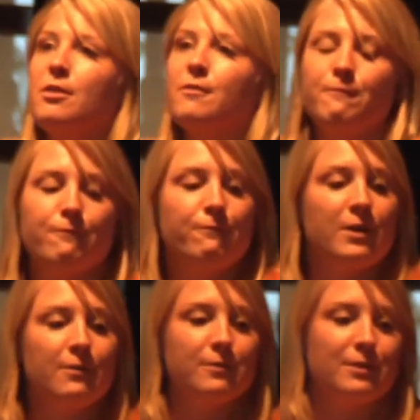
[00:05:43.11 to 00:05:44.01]
The
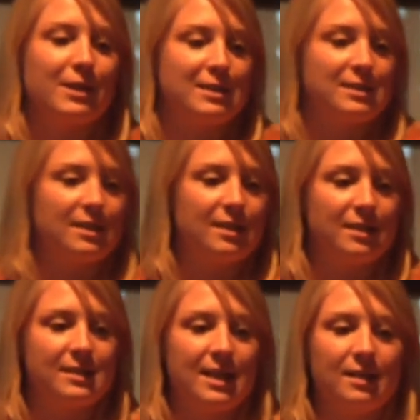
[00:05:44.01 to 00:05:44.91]
fifth lesson
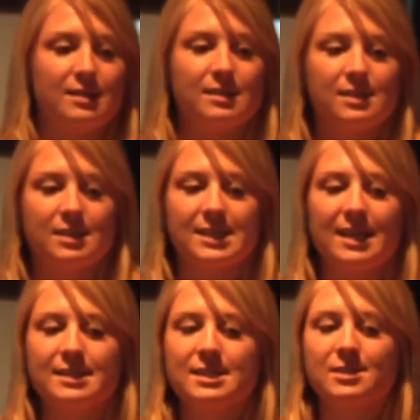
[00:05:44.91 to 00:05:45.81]
is that
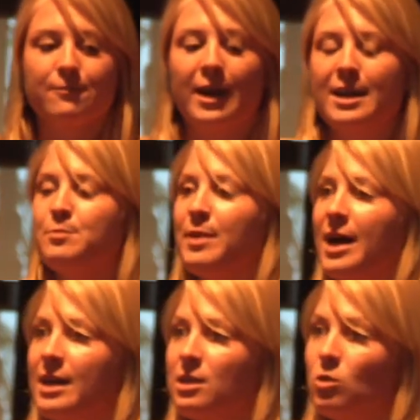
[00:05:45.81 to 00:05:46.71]
success is defined
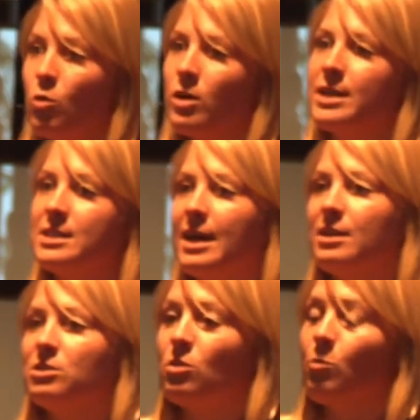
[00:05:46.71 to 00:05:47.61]
by your
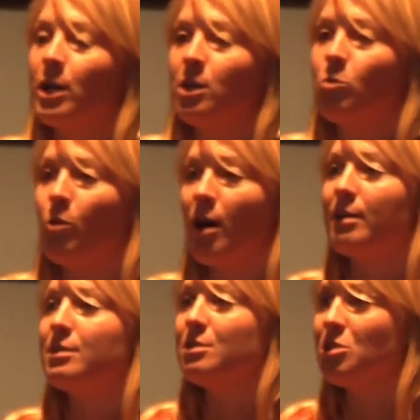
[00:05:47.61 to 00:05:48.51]
intention, what you
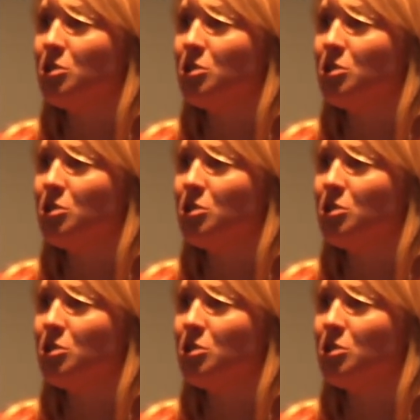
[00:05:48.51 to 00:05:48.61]
want to